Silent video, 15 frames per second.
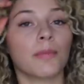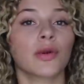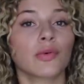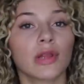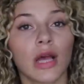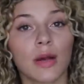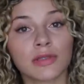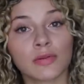But it
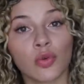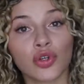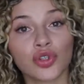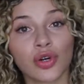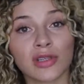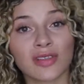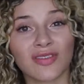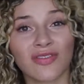really helps to
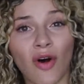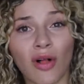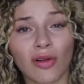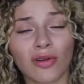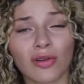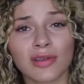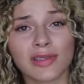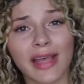moisturize the
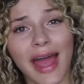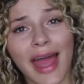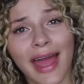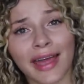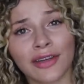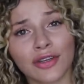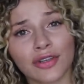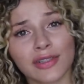follicles
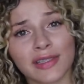and your